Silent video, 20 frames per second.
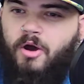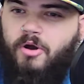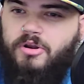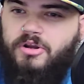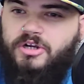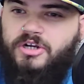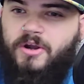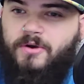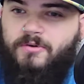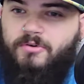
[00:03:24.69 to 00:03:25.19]
oh,
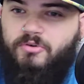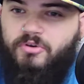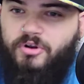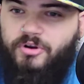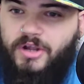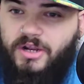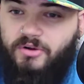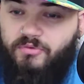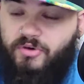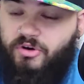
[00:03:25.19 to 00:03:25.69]
you're going
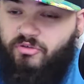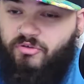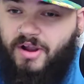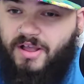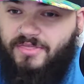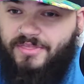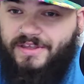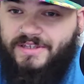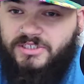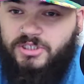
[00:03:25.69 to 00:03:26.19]
to
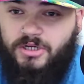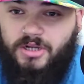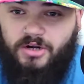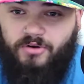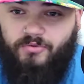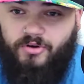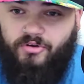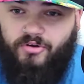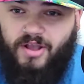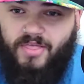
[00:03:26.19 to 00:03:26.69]
regret this, you're going
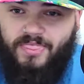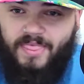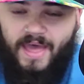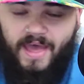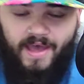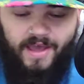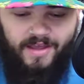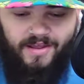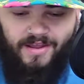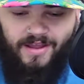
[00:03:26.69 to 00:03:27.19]
to regret
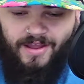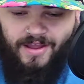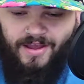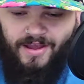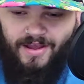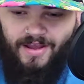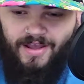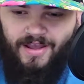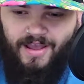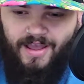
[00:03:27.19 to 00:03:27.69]
that.
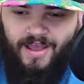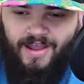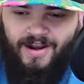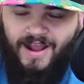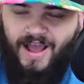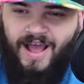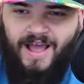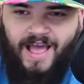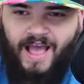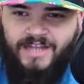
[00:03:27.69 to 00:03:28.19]
And
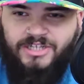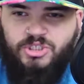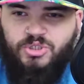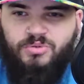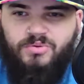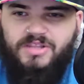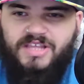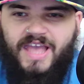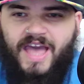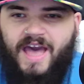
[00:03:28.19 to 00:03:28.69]
I
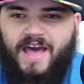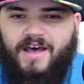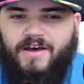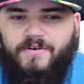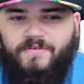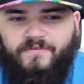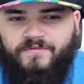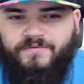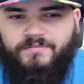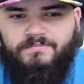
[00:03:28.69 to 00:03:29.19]
truly
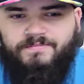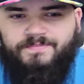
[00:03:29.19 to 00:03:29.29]
have